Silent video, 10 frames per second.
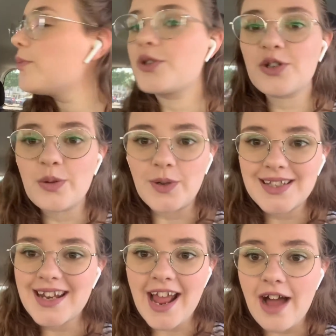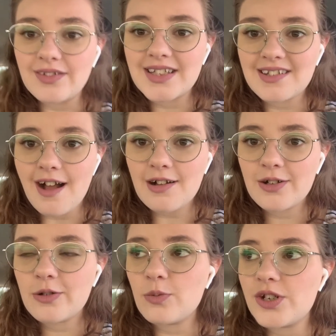which are the ones that I have in stock,
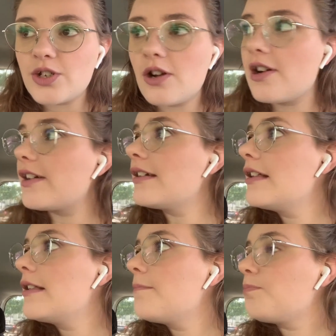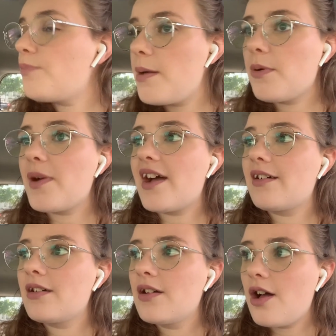which are paperback,
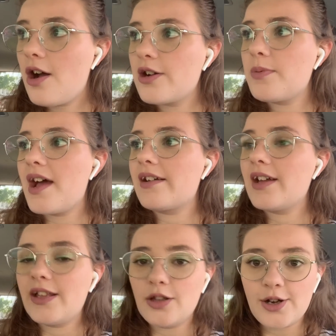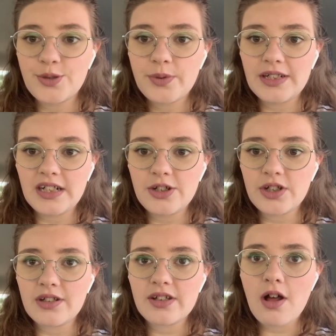hardback, and large print
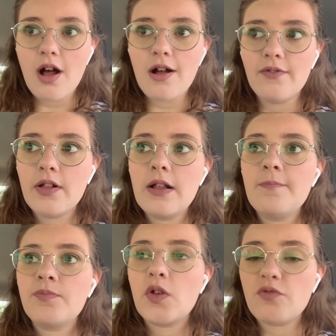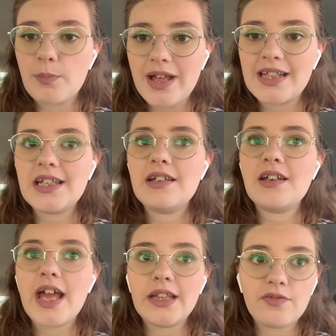editions of Rebellion
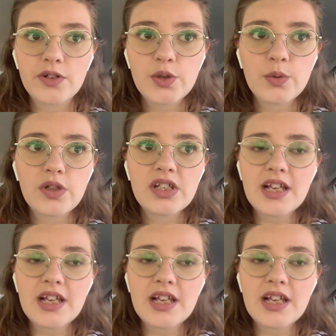and The Rituals,